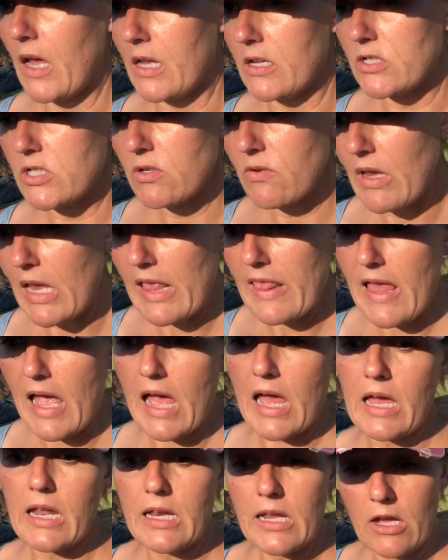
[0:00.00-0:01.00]
Doing
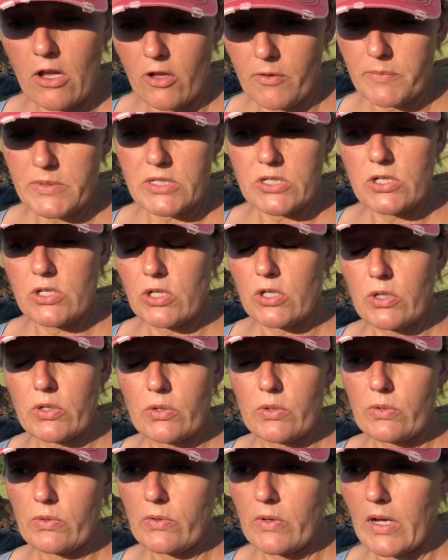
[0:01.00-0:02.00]
that helps
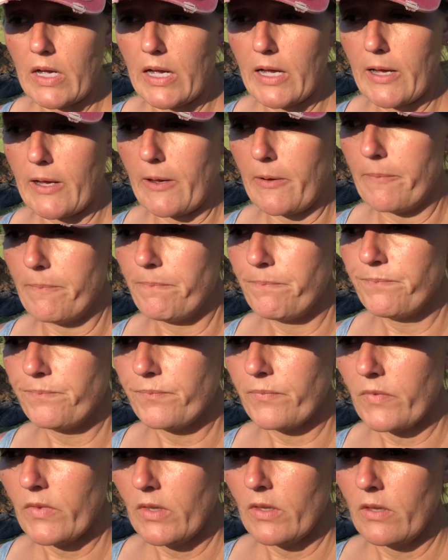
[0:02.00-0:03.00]
to
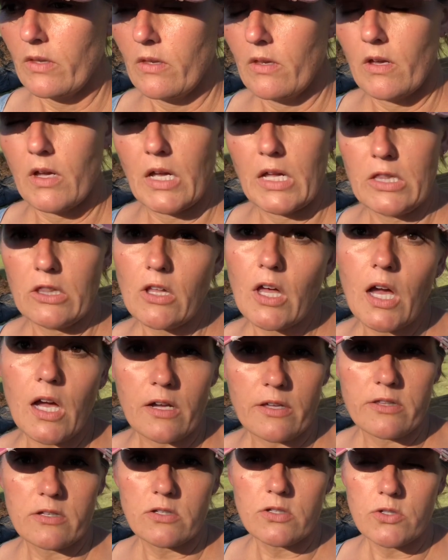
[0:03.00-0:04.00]

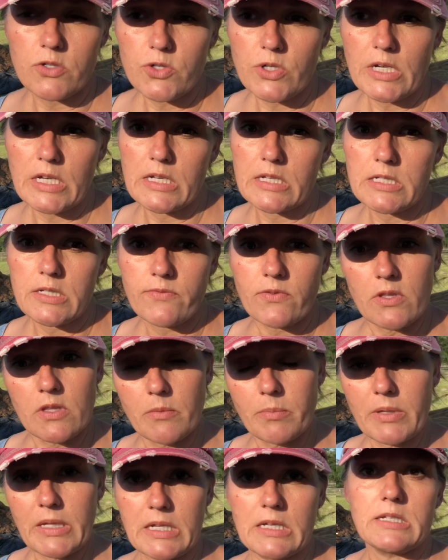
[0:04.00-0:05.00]
unlock the nutrients for the
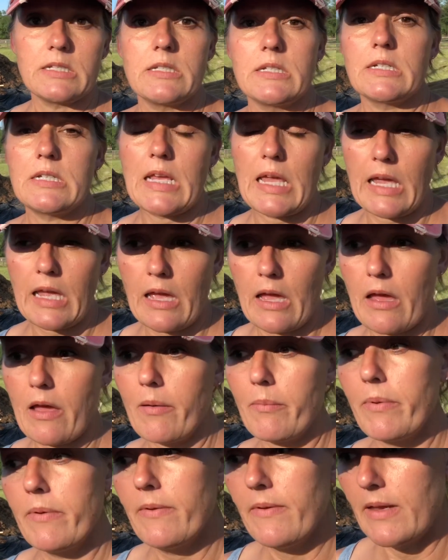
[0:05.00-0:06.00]
plants to take
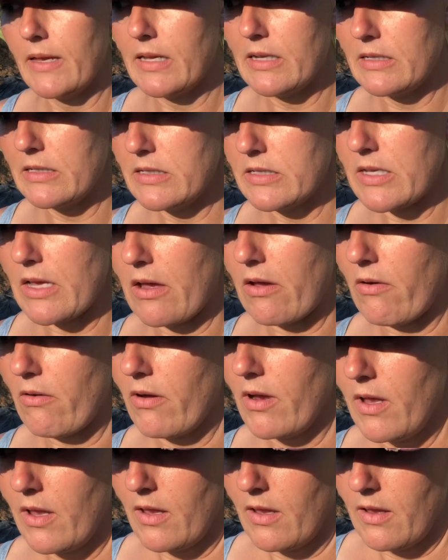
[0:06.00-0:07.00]
up. And so,
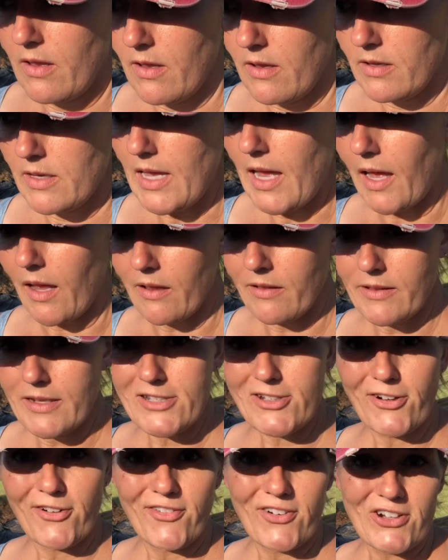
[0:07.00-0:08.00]
yeah,
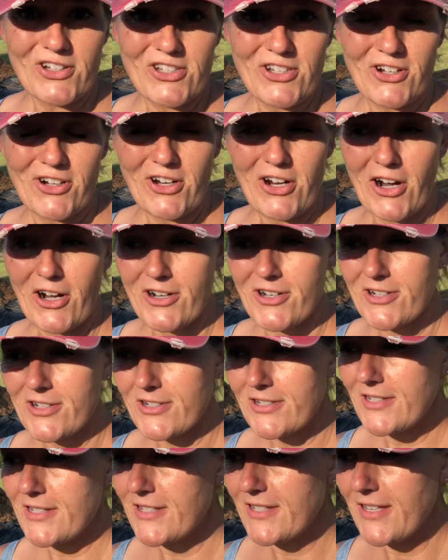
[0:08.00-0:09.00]
these are first year
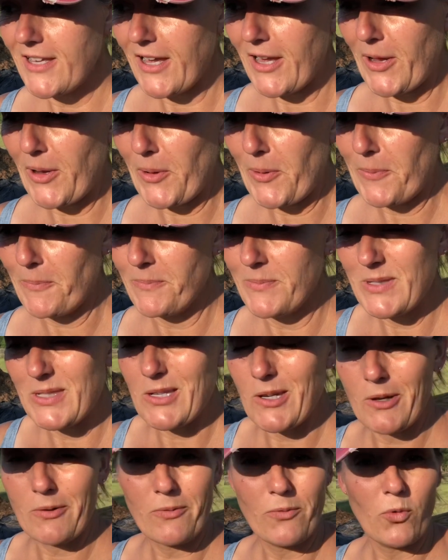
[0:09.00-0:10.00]
gardens.
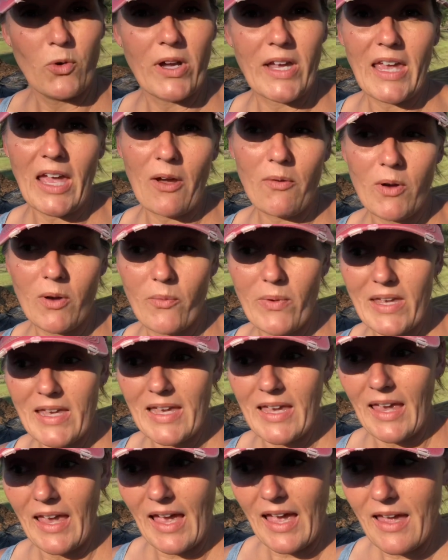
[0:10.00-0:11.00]
So we'll get what we
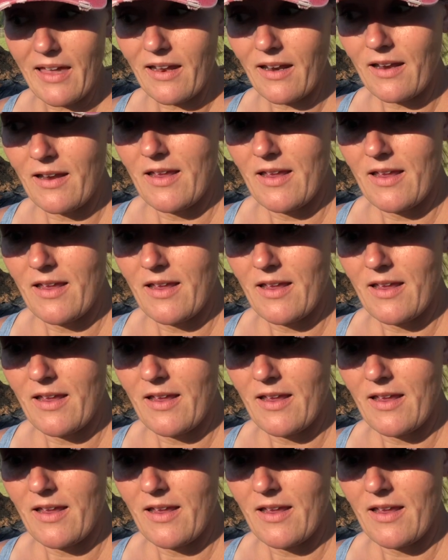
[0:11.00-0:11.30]
can get.